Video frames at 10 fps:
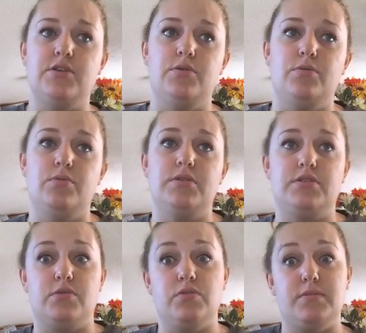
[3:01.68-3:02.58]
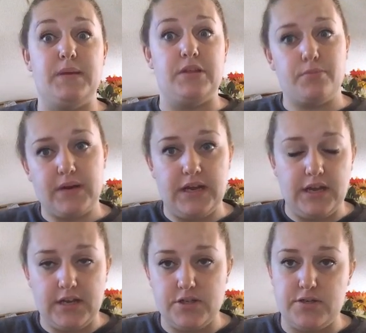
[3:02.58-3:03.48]
2, soon to be 3,
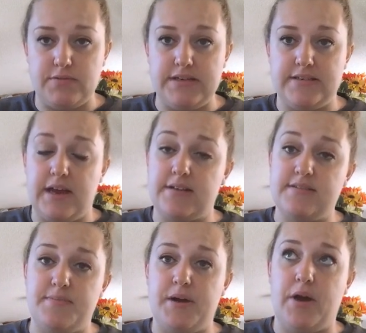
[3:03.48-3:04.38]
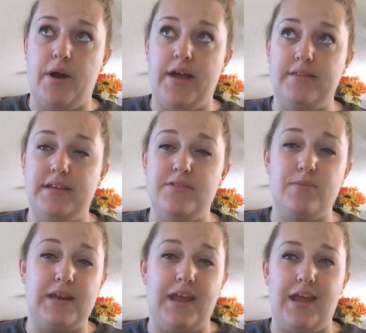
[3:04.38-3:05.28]
because she restocks tomorrow on the
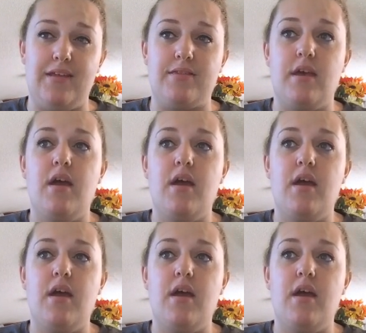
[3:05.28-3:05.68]
28th.